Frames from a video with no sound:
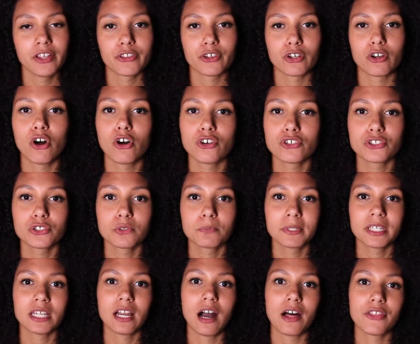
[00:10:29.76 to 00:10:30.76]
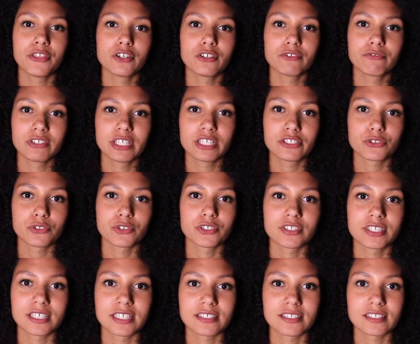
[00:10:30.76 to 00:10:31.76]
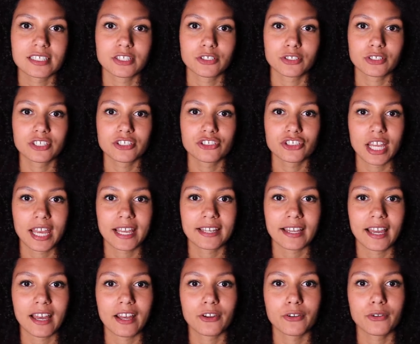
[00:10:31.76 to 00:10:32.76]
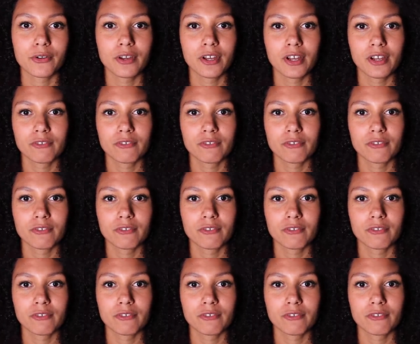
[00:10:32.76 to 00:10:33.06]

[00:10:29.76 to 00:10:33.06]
There'll also be other resources that you can check out